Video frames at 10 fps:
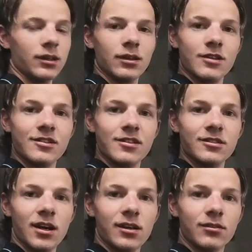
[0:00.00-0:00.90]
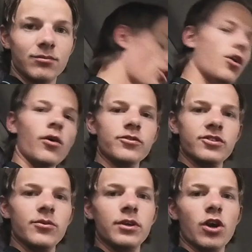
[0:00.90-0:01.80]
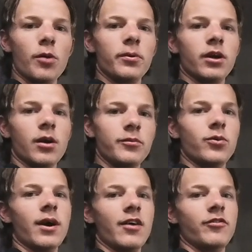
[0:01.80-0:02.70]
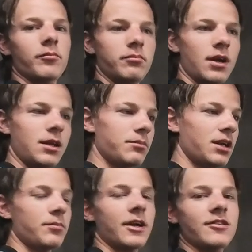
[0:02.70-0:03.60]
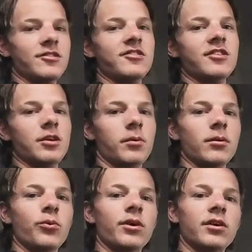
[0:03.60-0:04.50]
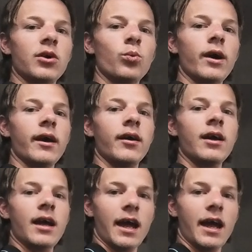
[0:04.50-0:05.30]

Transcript: Let's get started. So obviously when you open it up you'll have many pieces and you're probably wondering where